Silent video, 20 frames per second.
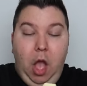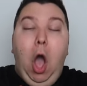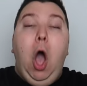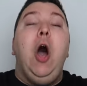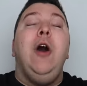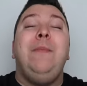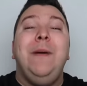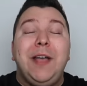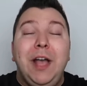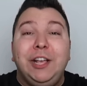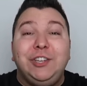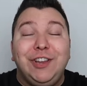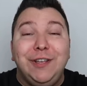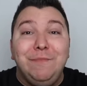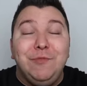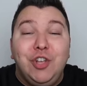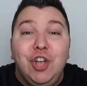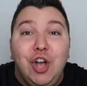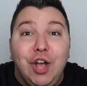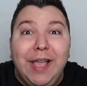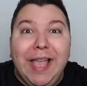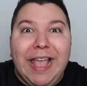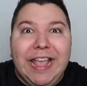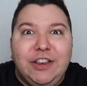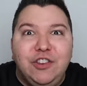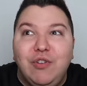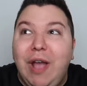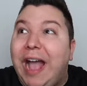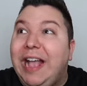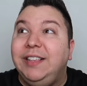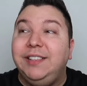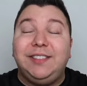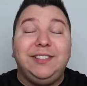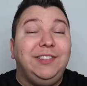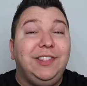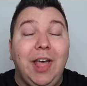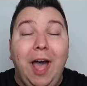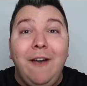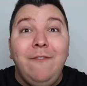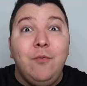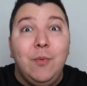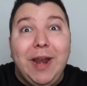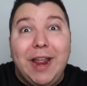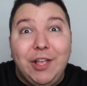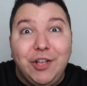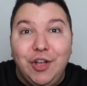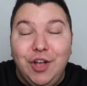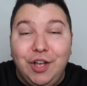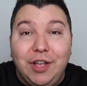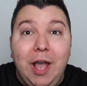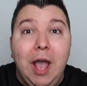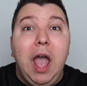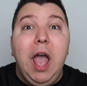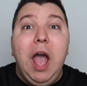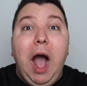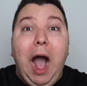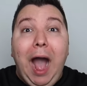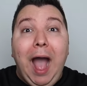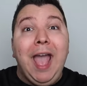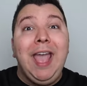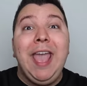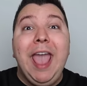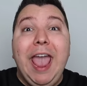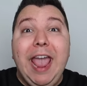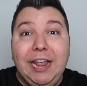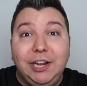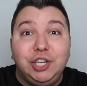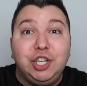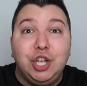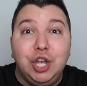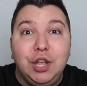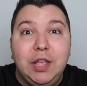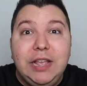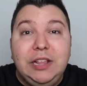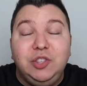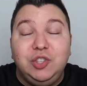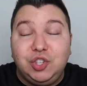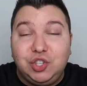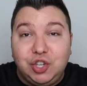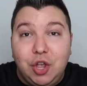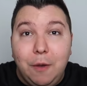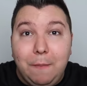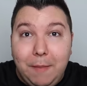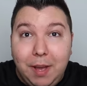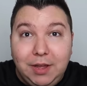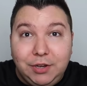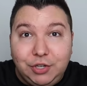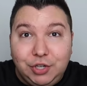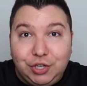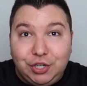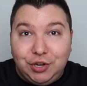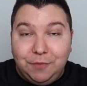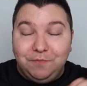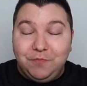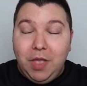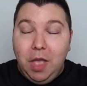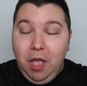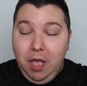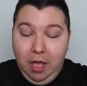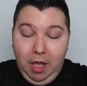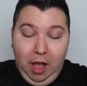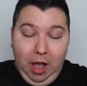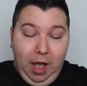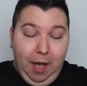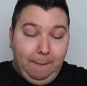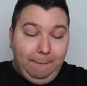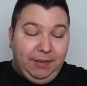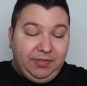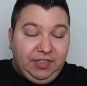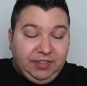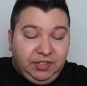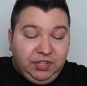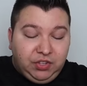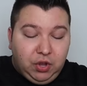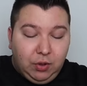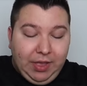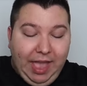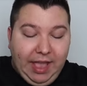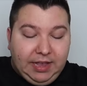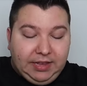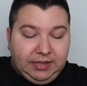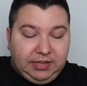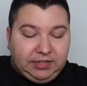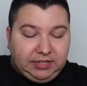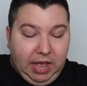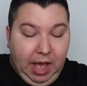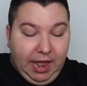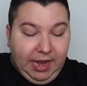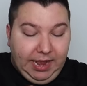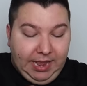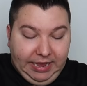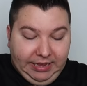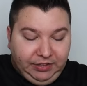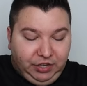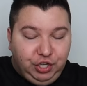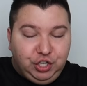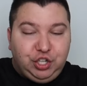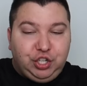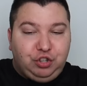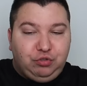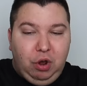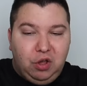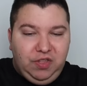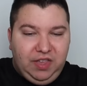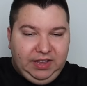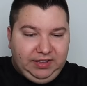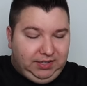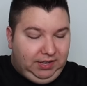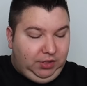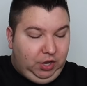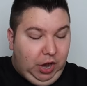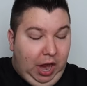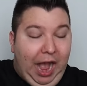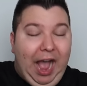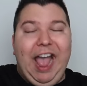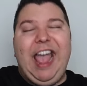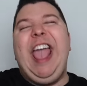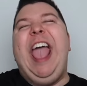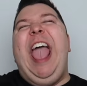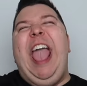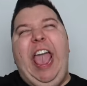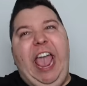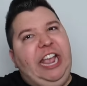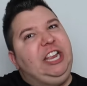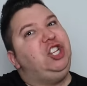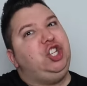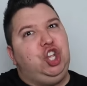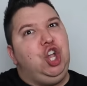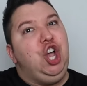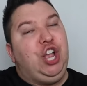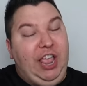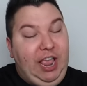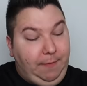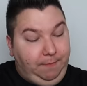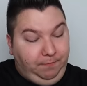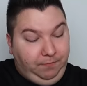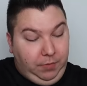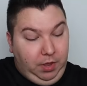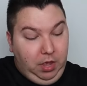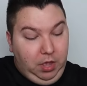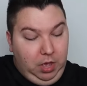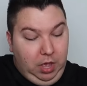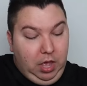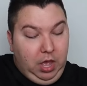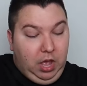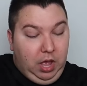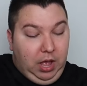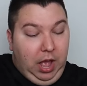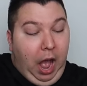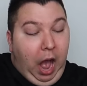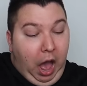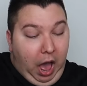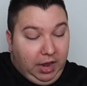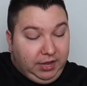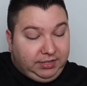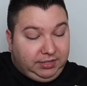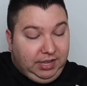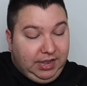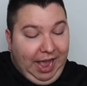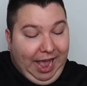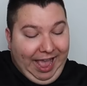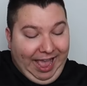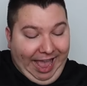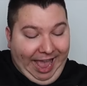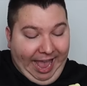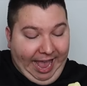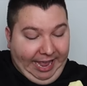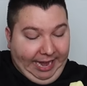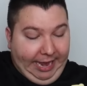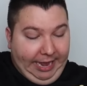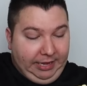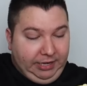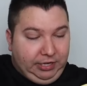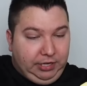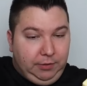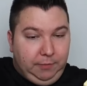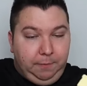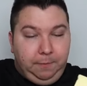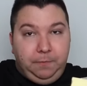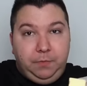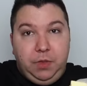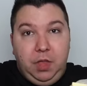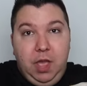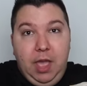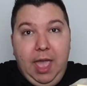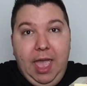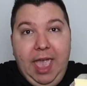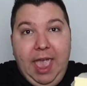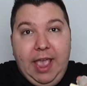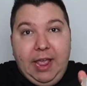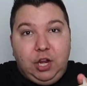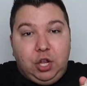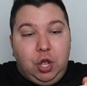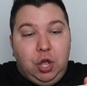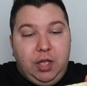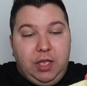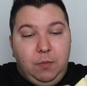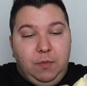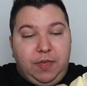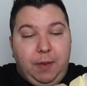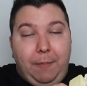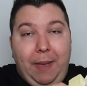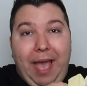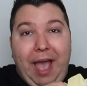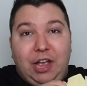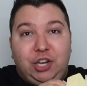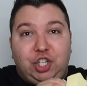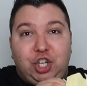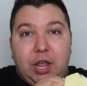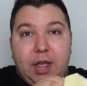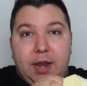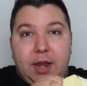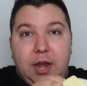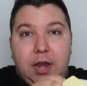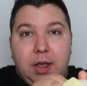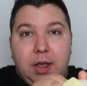Oh my gosh, I'm cooking. You guys love when I cook. I hate cooking so much. But this is okay because it's kind of easy. Just throw things in there. I hate cooking. Honestly, I hate it. Hate cooking with a passion.